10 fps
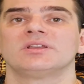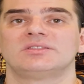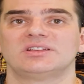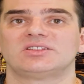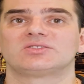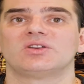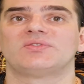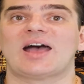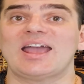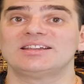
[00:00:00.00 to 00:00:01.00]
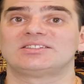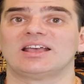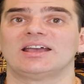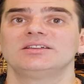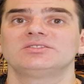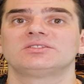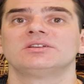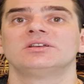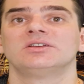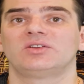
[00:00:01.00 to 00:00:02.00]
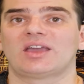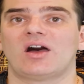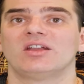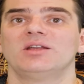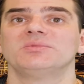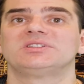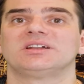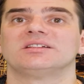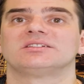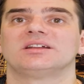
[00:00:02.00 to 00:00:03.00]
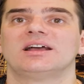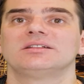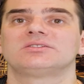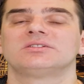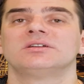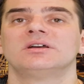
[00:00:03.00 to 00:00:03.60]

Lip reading: This is good for 8 days. You get unlimited internet